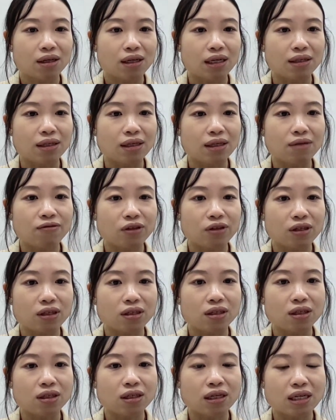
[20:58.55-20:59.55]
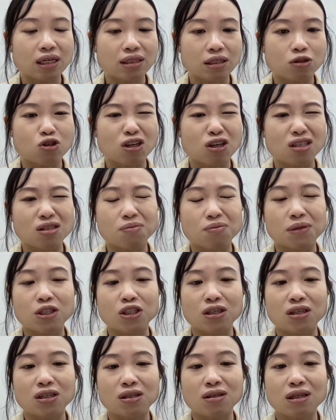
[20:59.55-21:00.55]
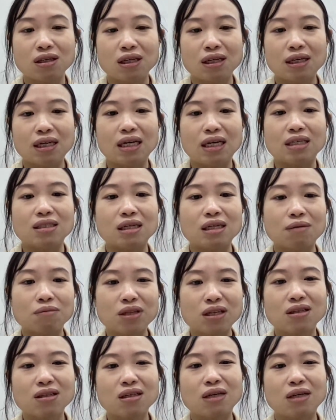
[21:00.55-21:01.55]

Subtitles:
and then vehicle class and transmission is something